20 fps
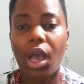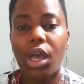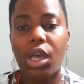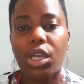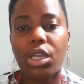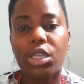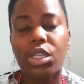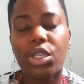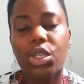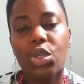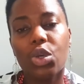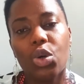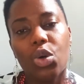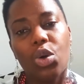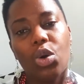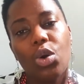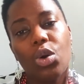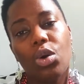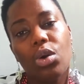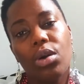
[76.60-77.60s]

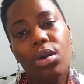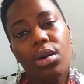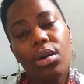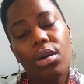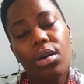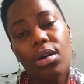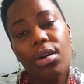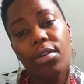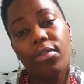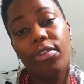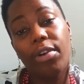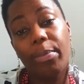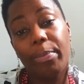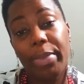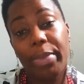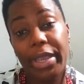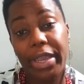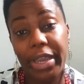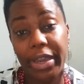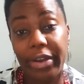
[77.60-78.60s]
So for
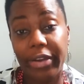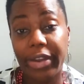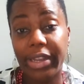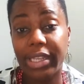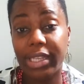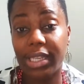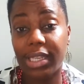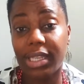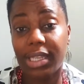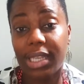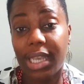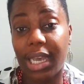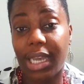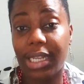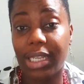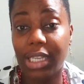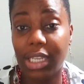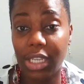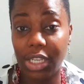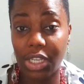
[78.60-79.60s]
parents
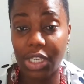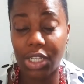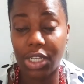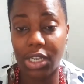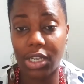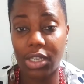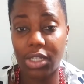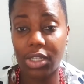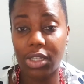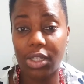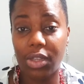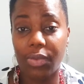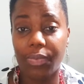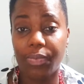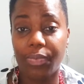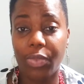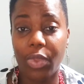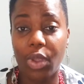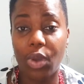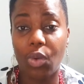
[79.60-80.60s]
and teachers,
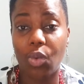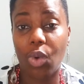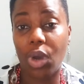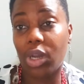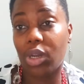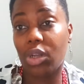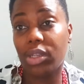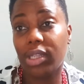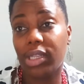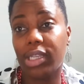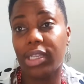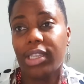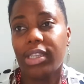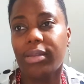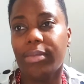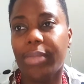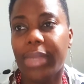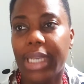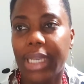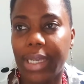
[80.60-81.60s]
what does this
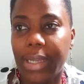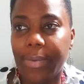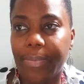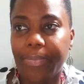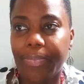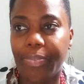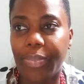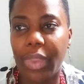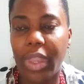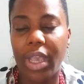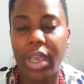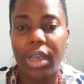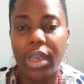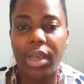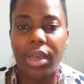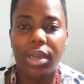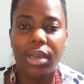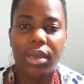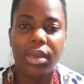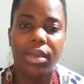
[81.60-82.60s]
mean?
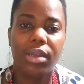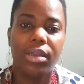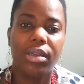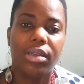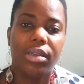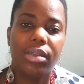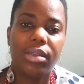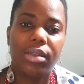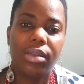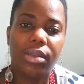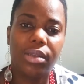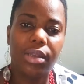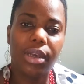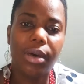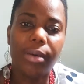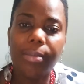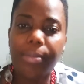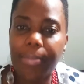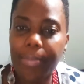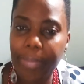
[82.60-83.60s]

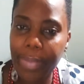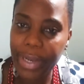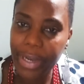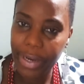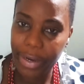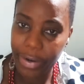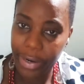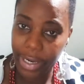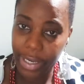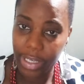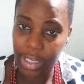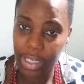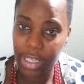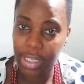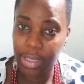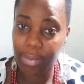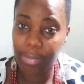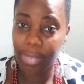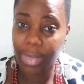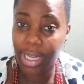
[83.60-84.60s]
Some
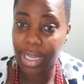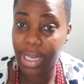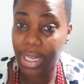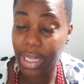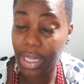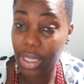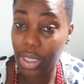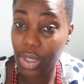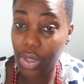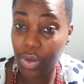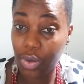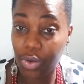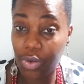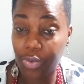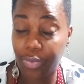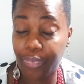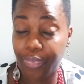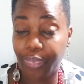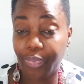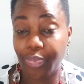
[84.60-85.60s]
parents may need to
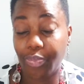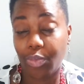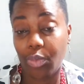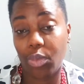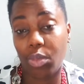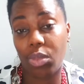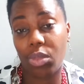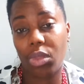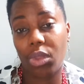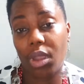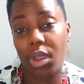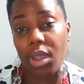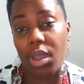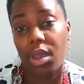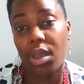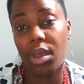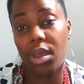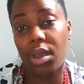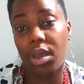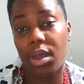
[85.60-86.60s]

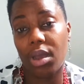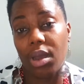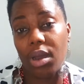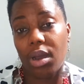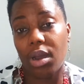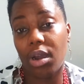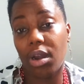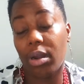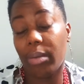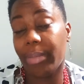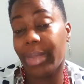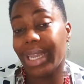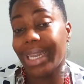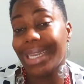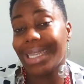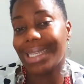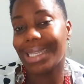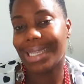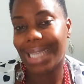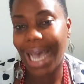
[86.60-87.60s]
or may
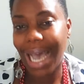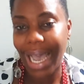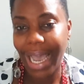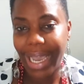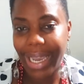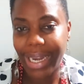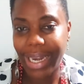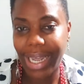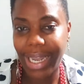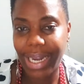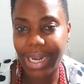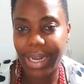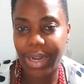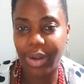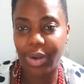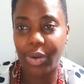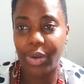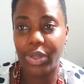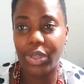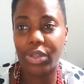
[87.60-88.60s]
decide that they're
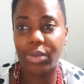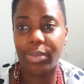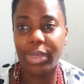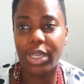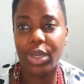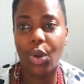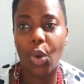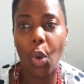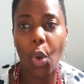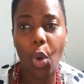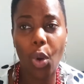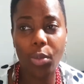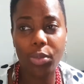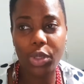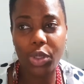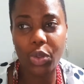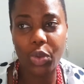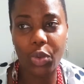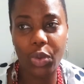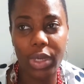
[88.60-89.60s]
going to be
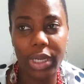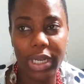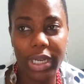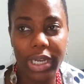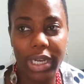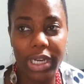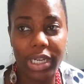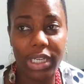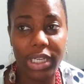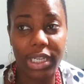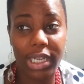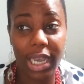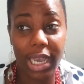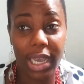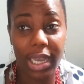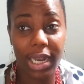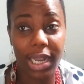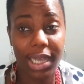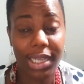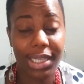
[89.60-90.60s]
homeschooling their
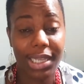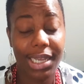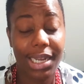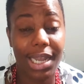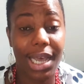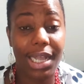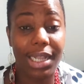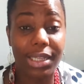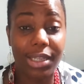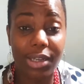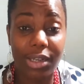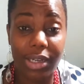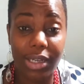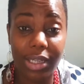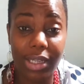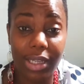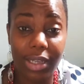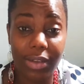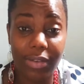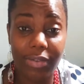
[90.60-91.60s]
child as an
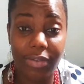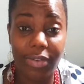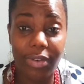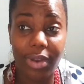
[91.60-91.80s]
alternative,